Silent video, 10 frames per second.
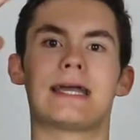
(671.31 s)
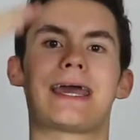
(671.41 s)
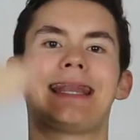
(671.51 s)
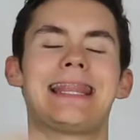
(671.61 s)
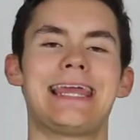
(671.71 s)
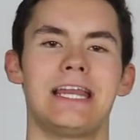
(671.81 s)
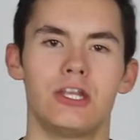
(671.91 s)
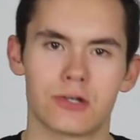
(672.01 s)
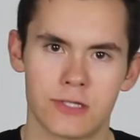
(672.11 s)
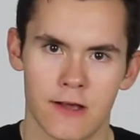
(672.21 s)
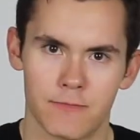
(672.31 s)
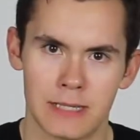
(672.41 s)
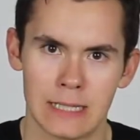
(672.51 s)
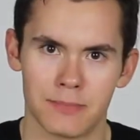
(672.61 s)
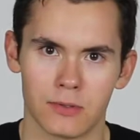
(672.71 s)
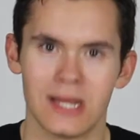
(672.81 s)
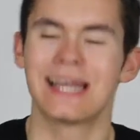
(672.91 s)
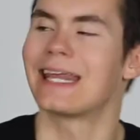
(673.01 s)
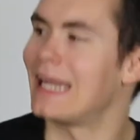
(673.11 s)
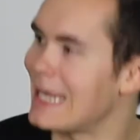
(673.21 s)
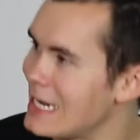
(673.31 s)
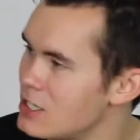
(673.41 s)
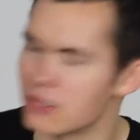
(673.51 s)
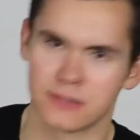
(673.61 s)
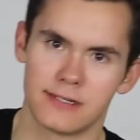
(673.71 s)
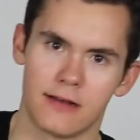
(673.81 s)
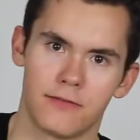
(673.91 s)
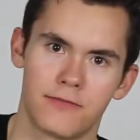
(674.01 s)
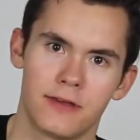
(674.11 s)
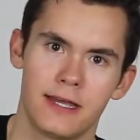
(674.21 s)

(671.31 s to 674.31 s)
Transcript: clean yourself, people. Clean yourself.